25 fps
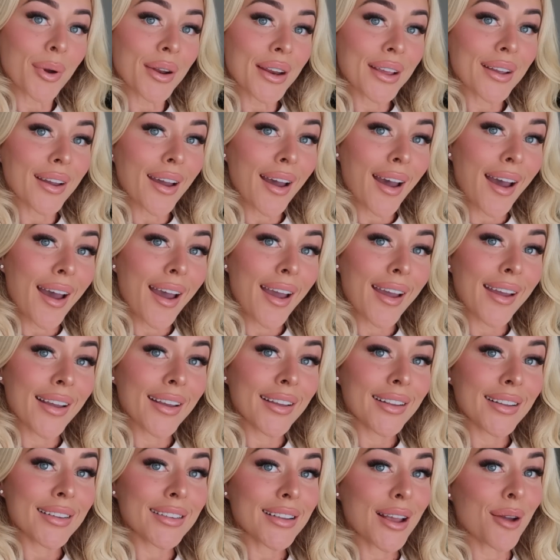morning
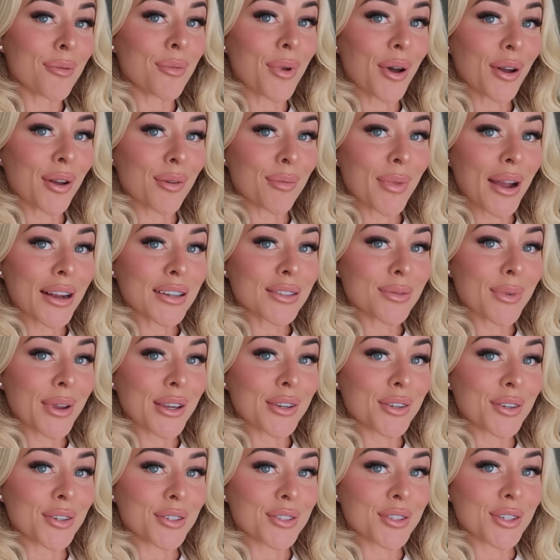guys and welcome back to my
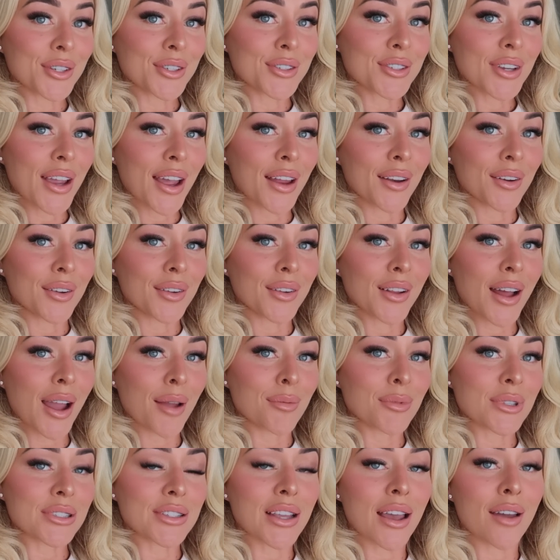YouTube channel.
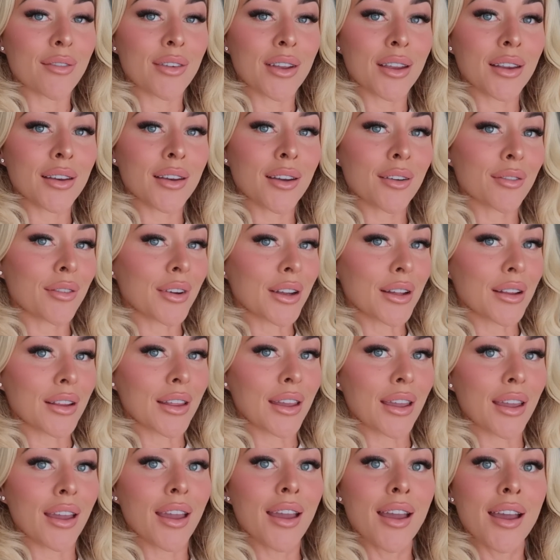I'm just having a
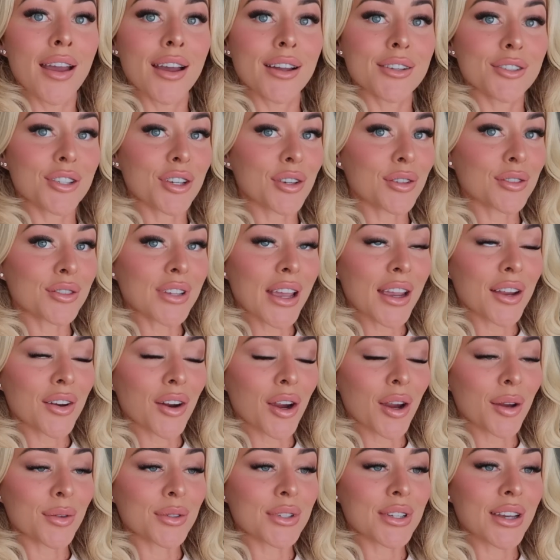really chill day at
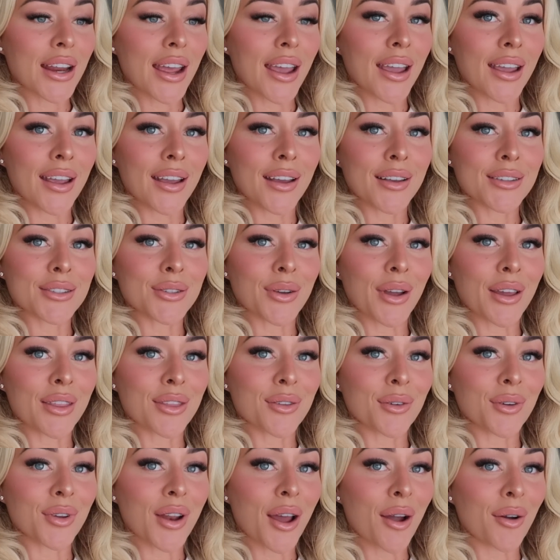home today, so I
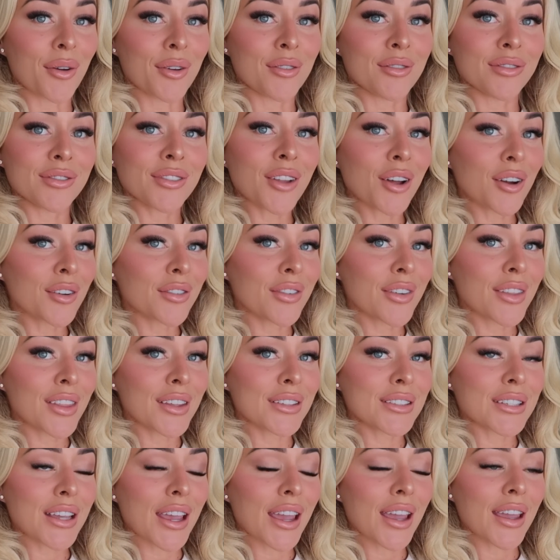thought I would vlog for
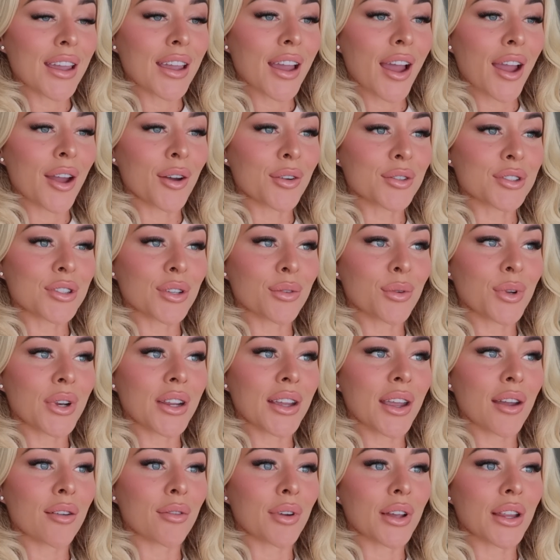the day. I also want
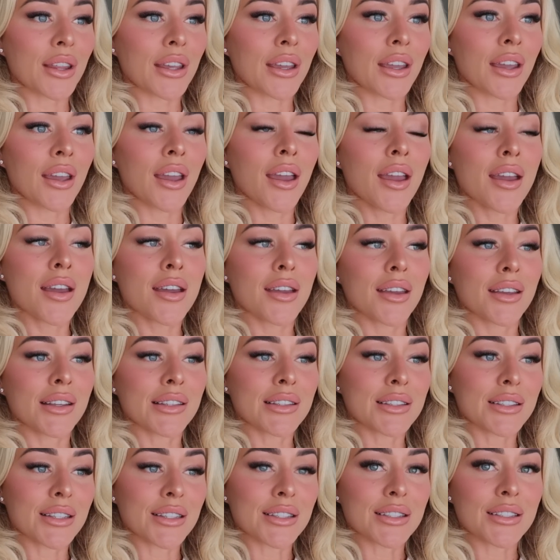to get really
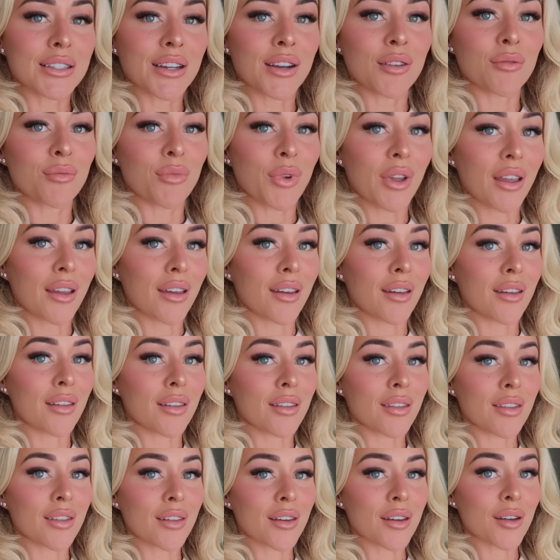consistent
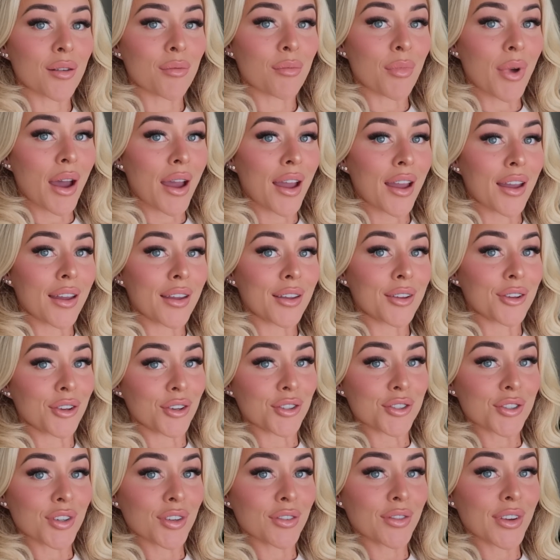with my
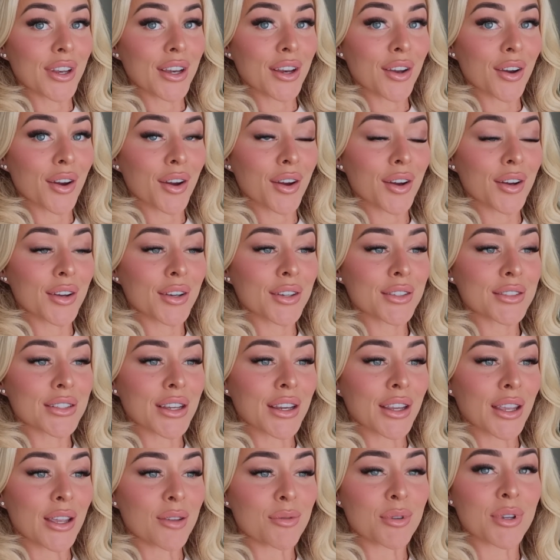YouTube videos
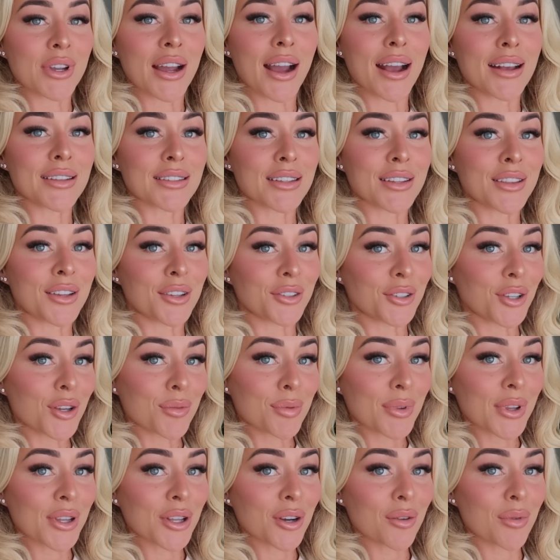and keep you guys in the
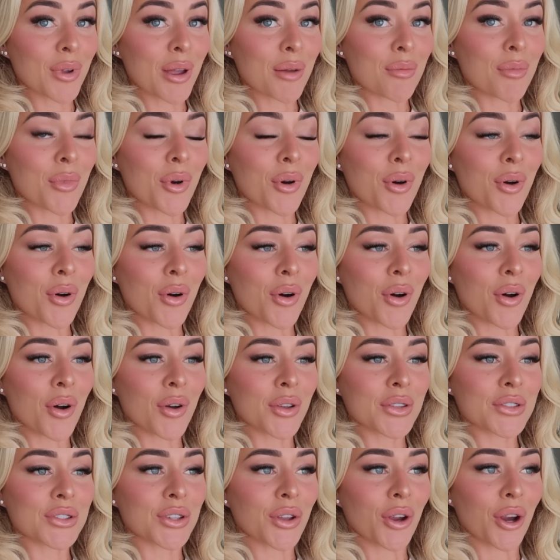loop a little bit
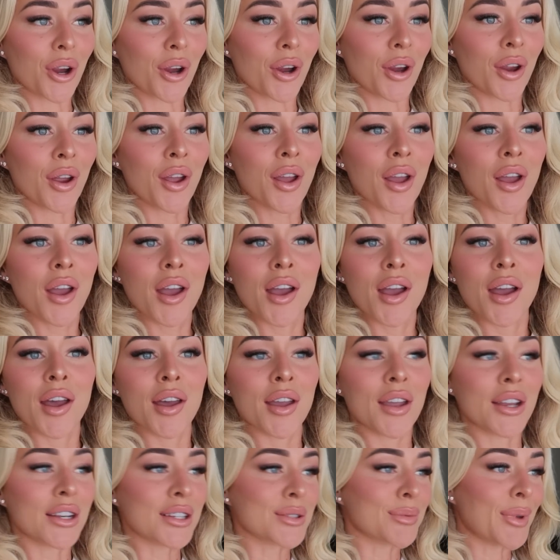more, so
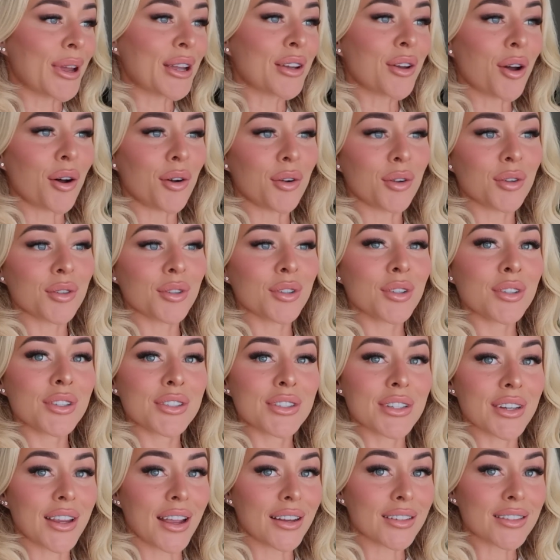it is my goal
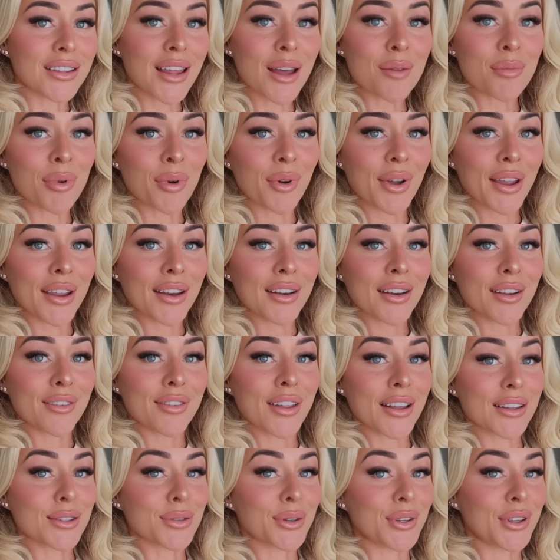to get to that point. If
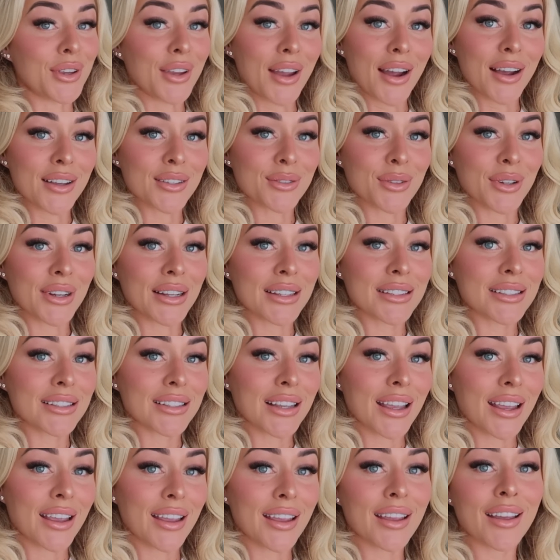that's what you guys want to
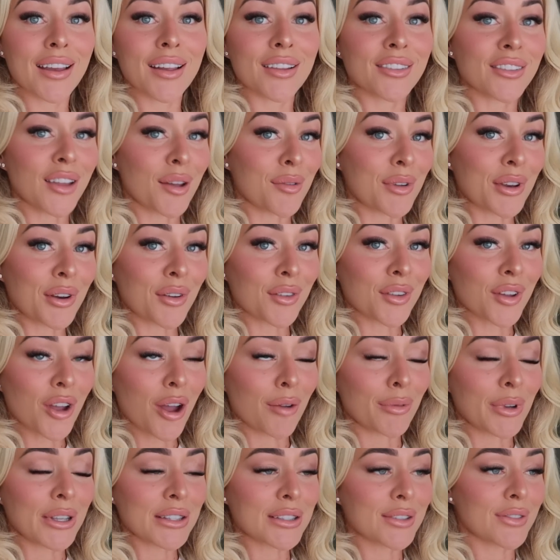see, let me know in the
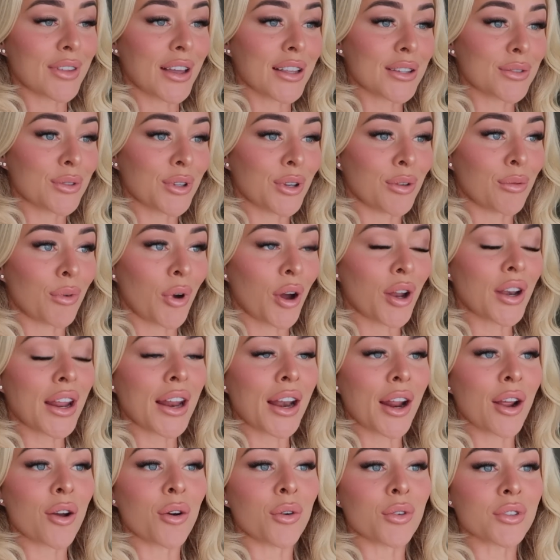comments if that's what you want.
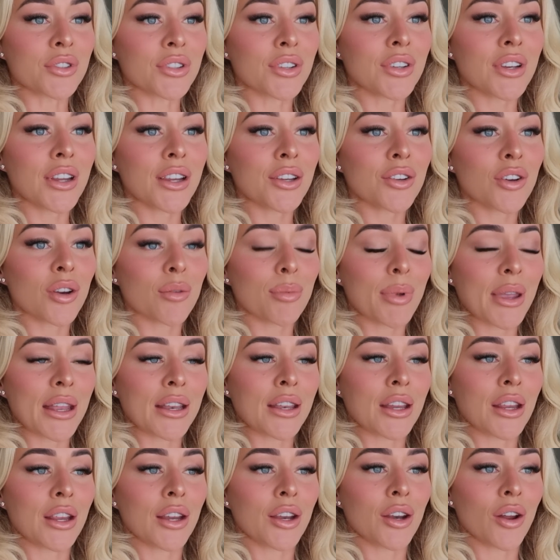And I also need your
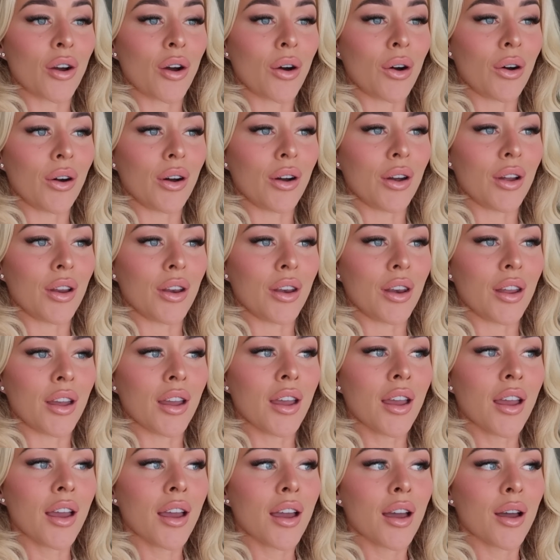opinion on
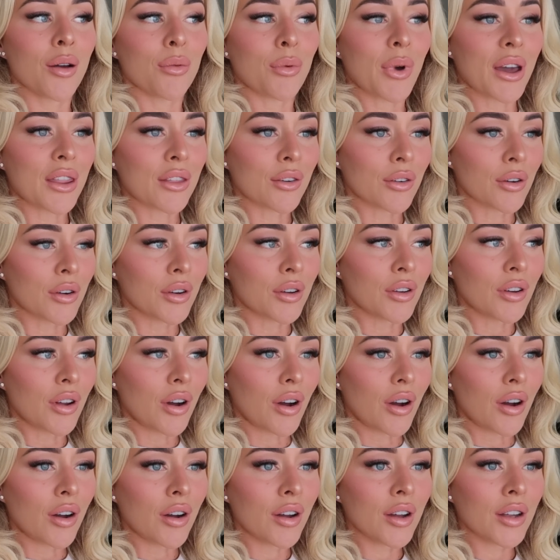whether or
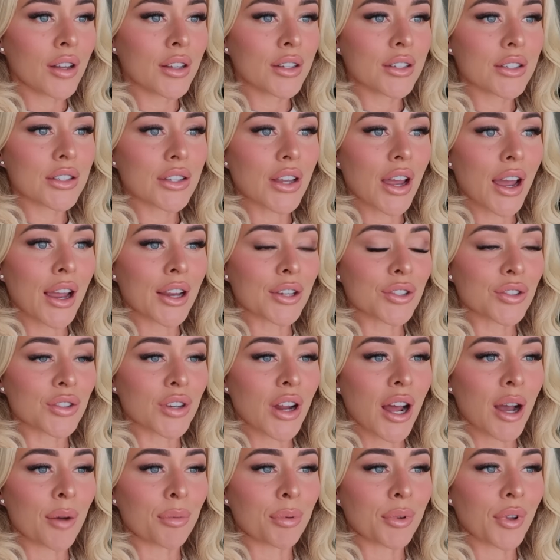not I should
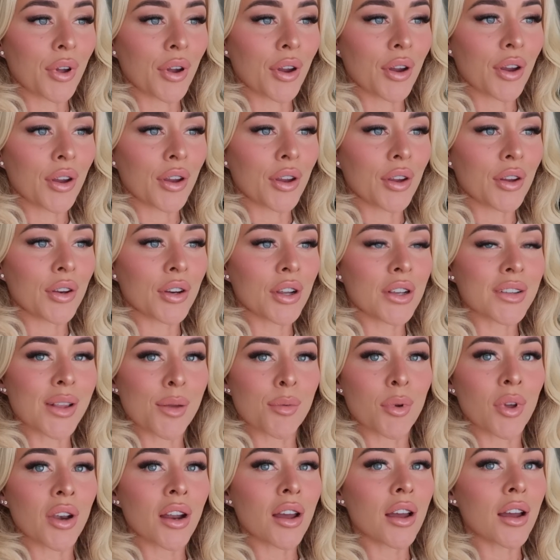upload, because
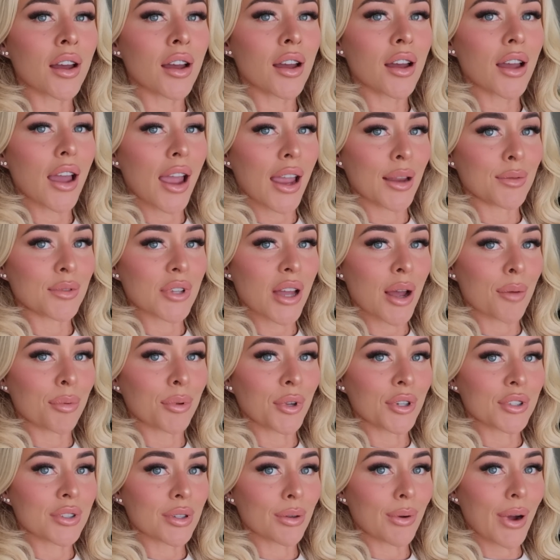I'm gonna aim to
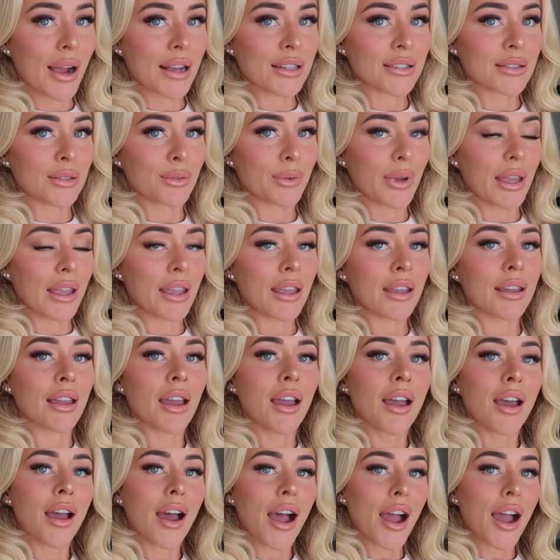upload twice a week.